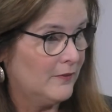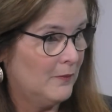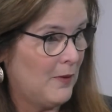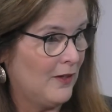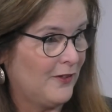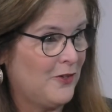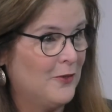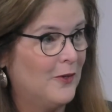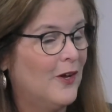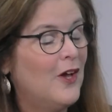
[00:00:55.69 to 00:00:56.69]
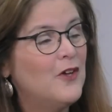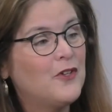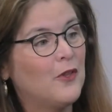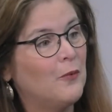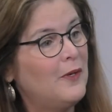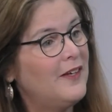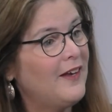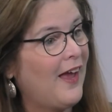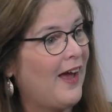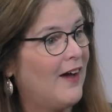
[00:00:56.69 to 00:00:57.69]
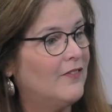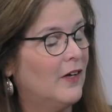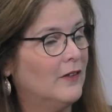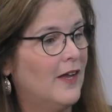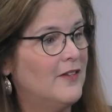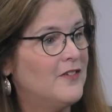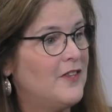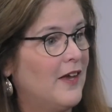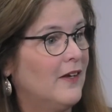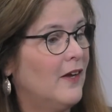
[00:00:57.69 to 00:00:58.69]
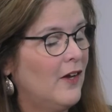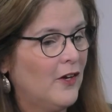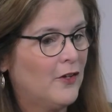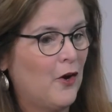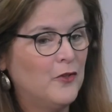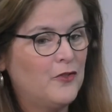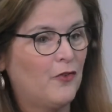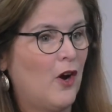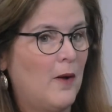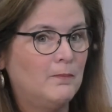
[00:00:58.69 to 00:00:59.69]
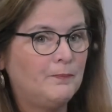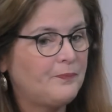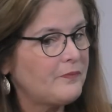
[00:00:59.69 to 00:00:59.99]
molecule so that we can have a lens that goes from